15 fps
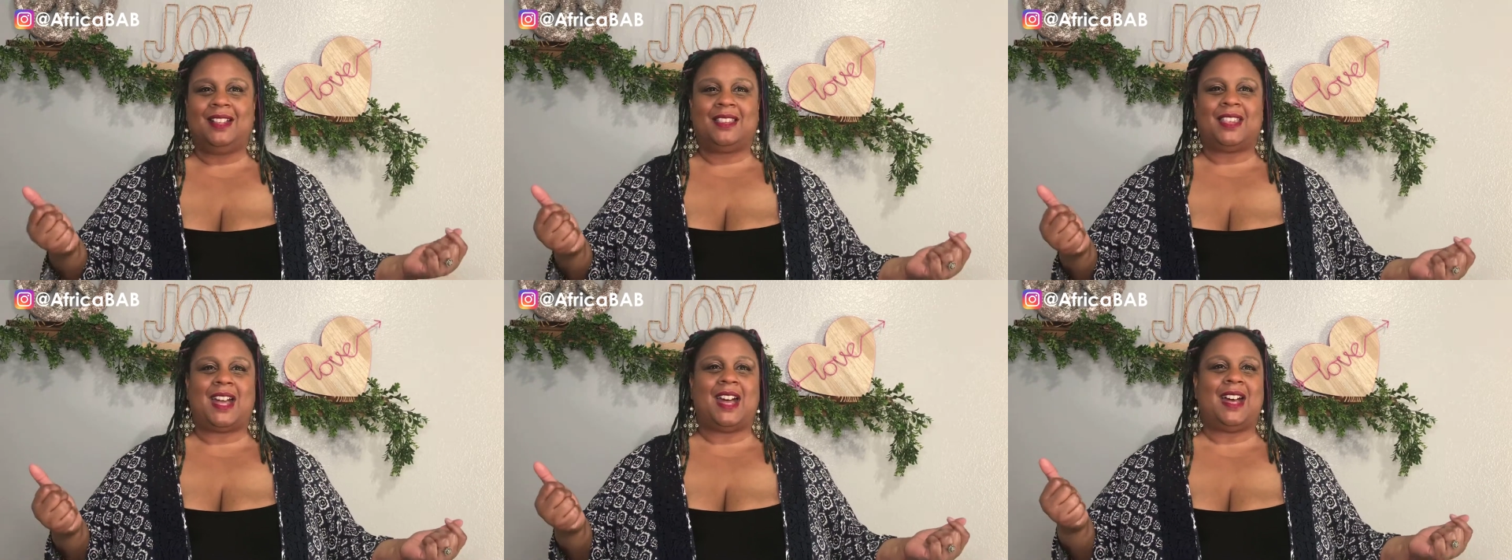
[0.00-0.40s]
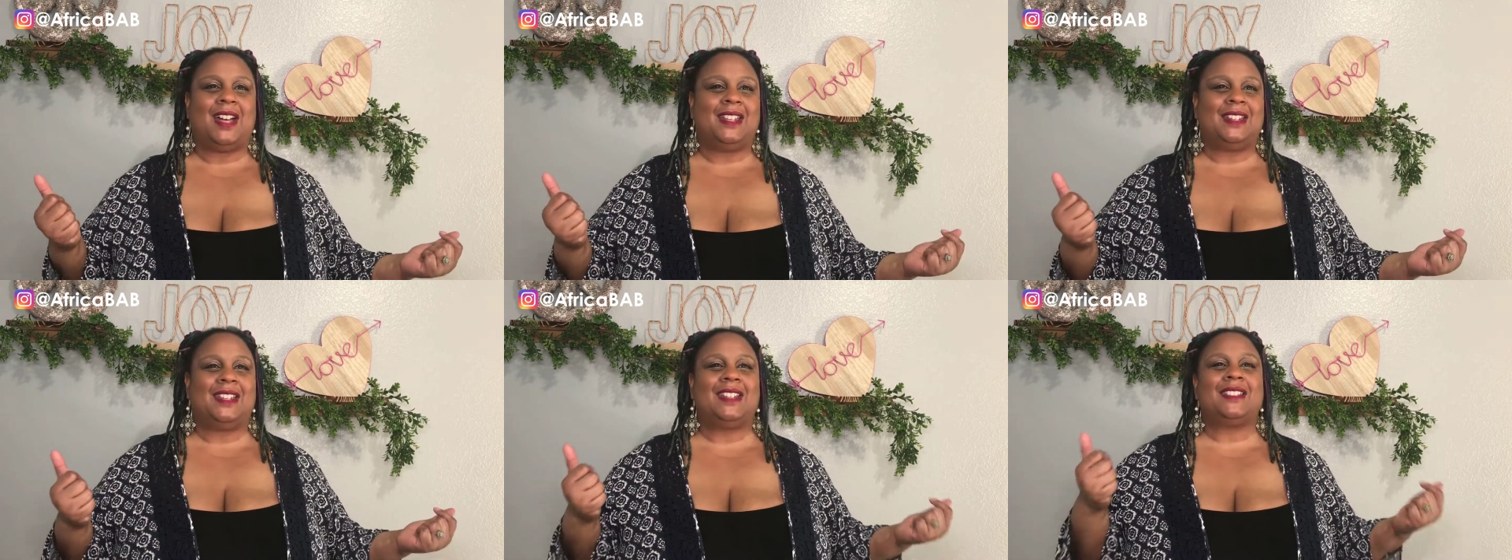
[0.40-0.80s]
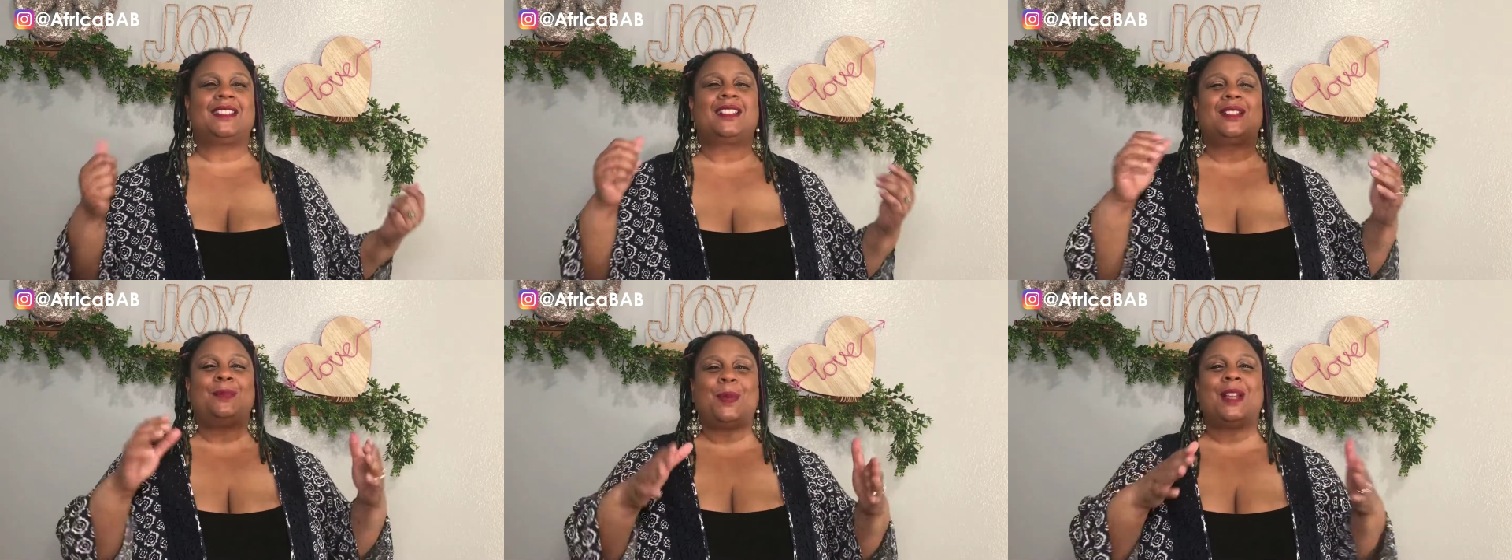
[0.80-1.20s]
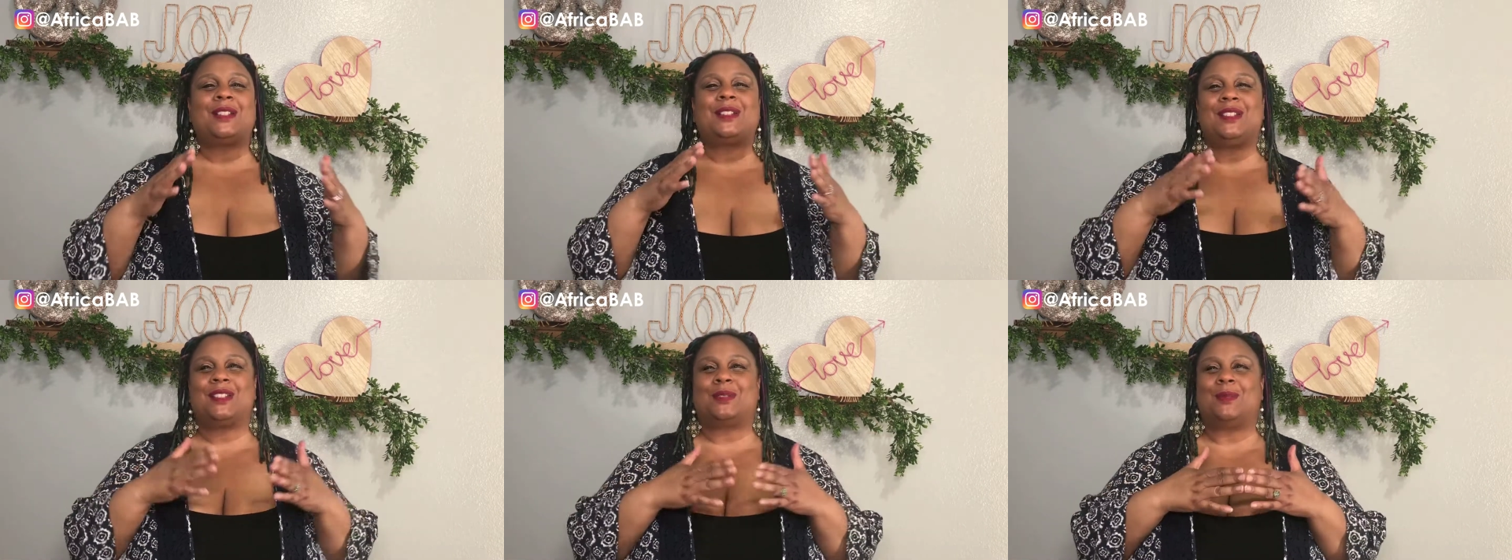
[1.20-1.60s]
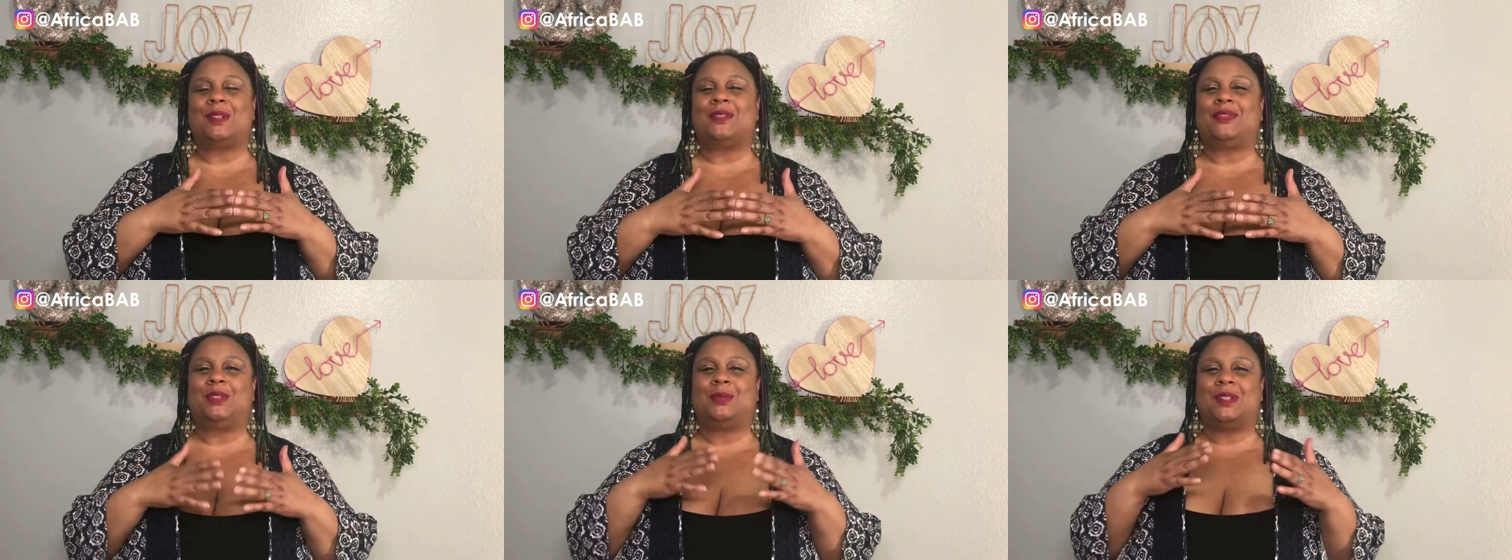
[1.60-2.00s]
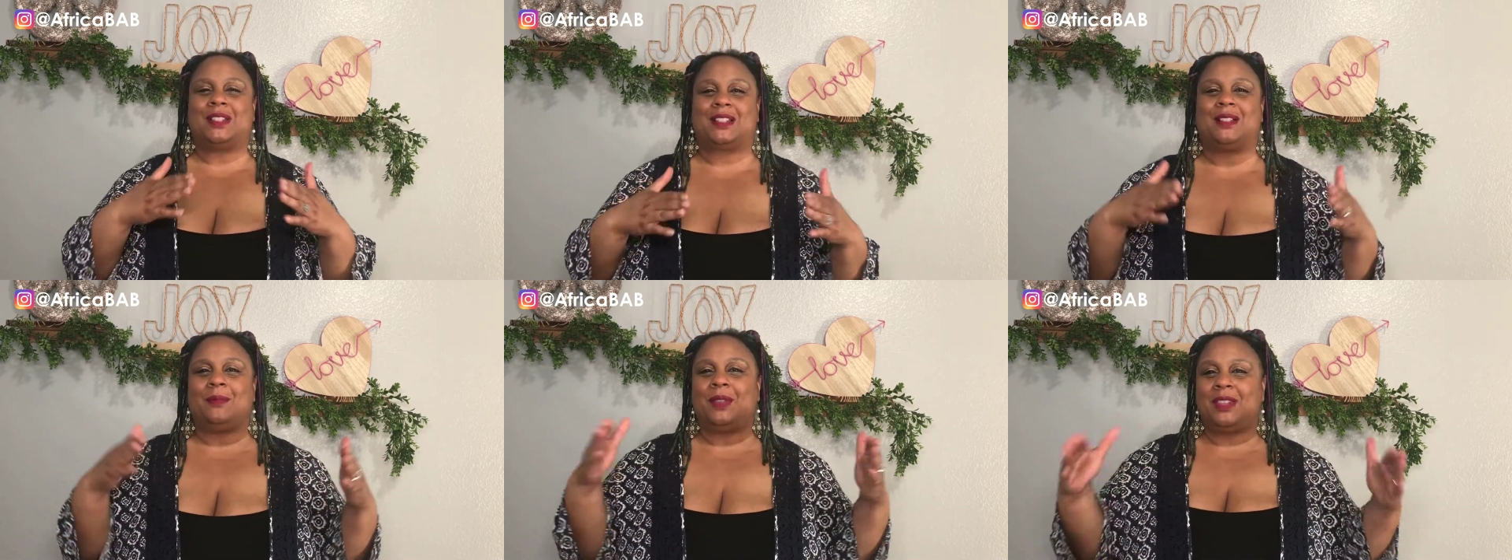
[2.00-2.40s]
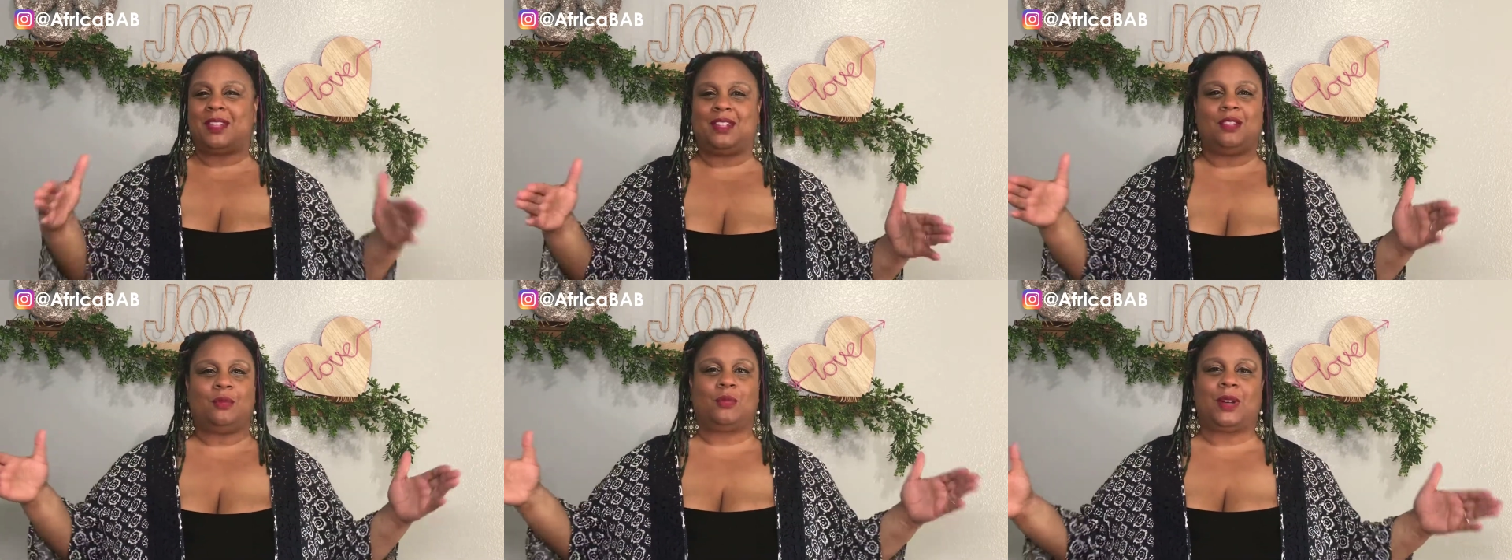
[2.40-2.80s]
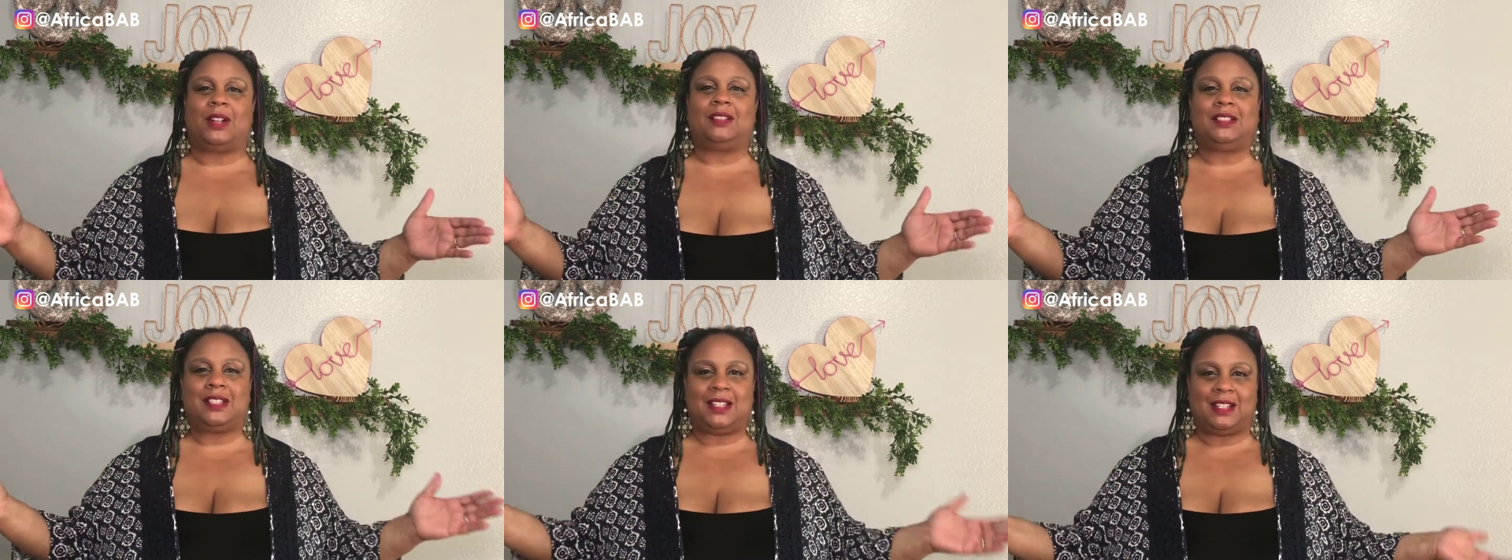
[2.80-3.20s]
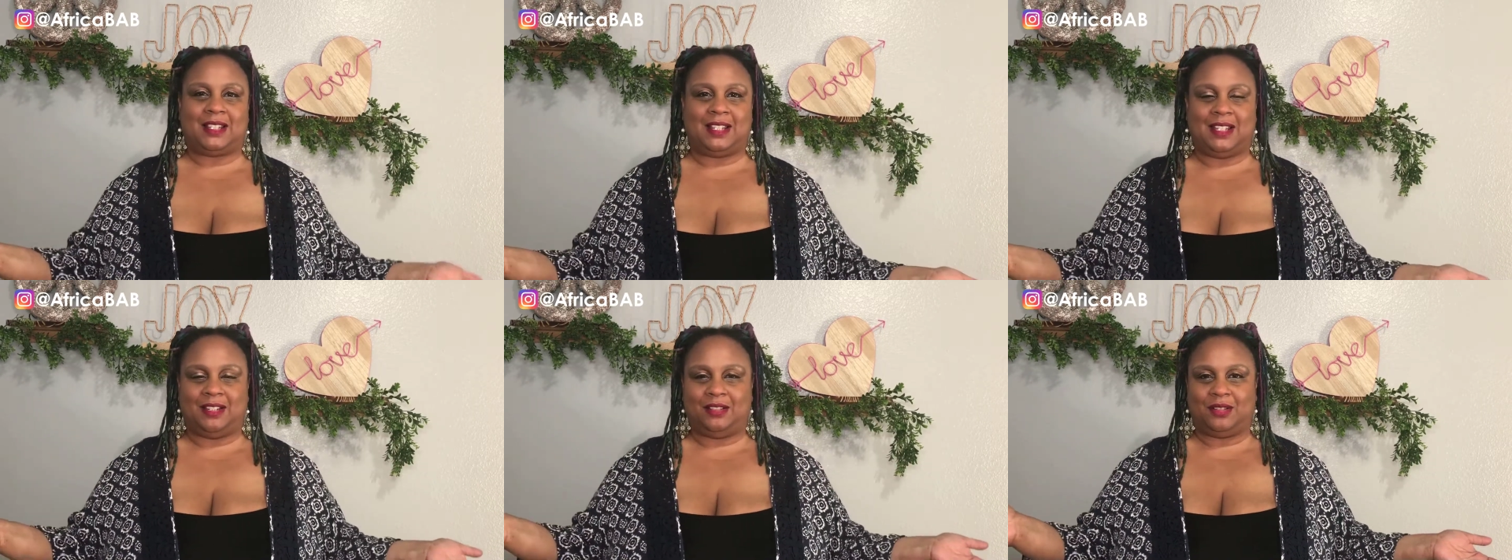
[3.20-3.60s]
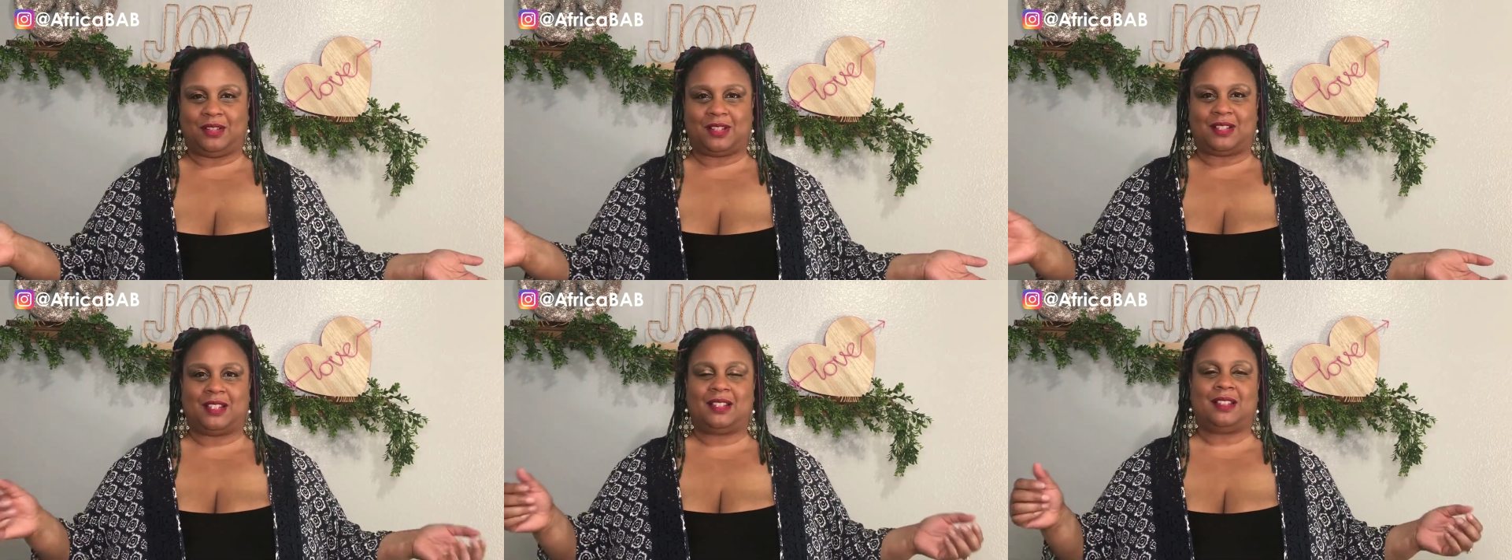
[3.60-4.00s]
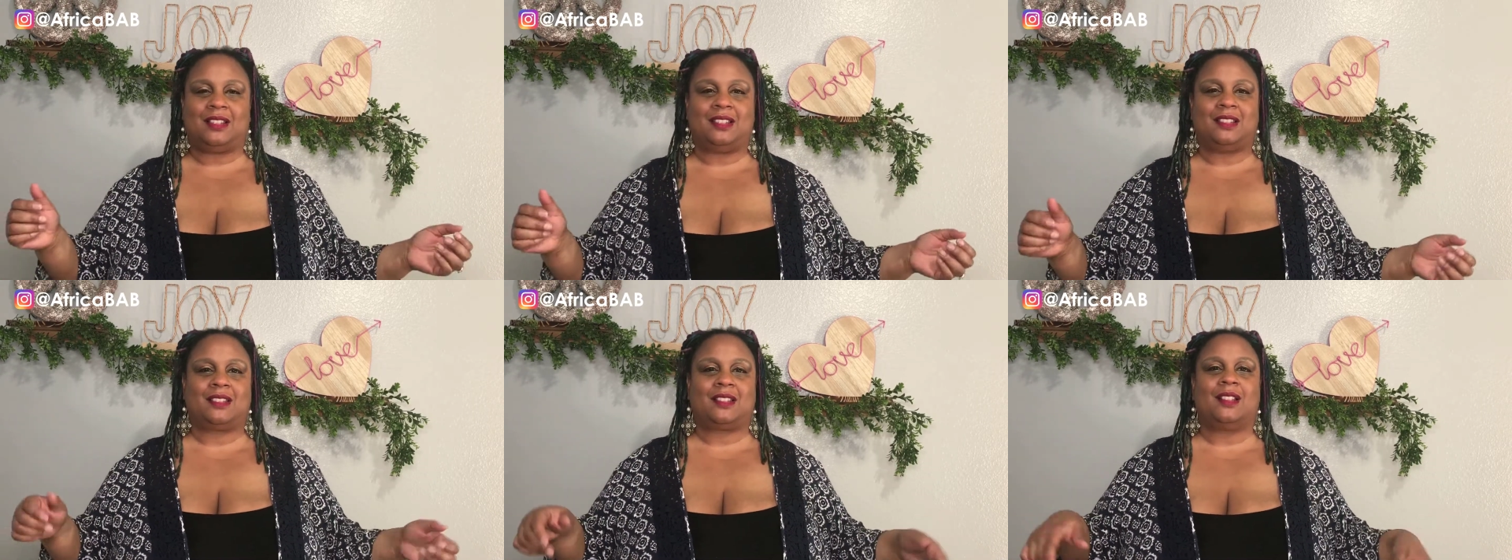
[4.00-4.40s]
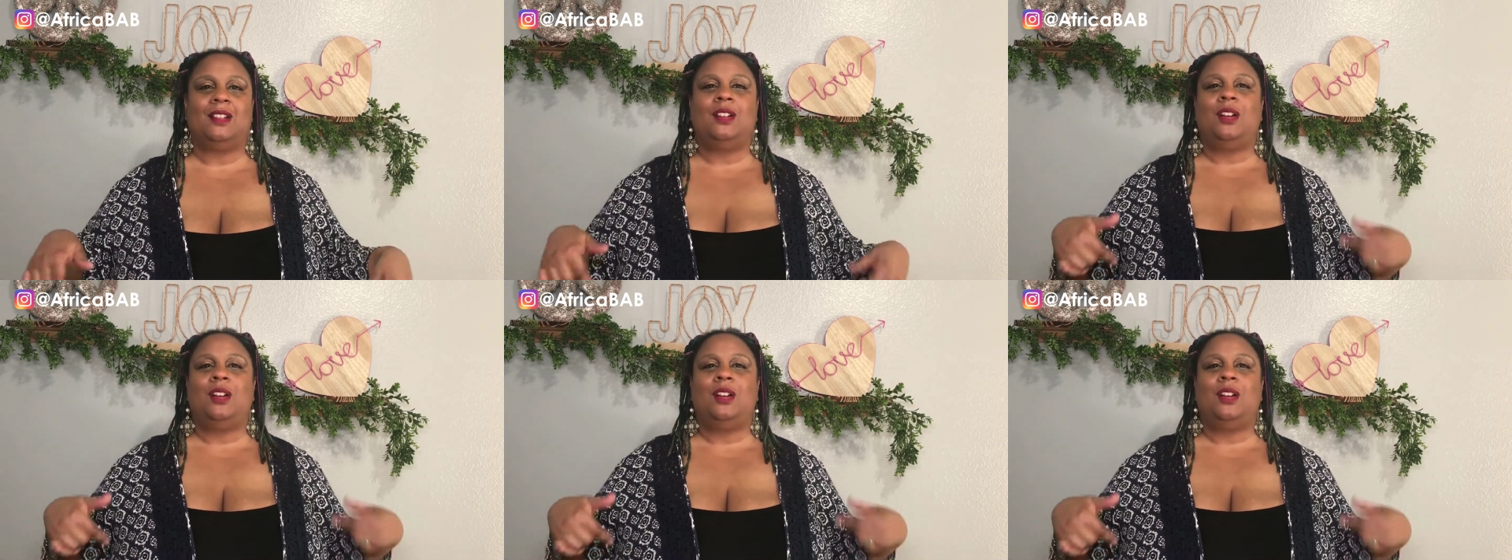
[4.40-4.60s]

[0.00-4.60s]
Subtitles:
that especially is wonderful when it's something that you rarely see in your existence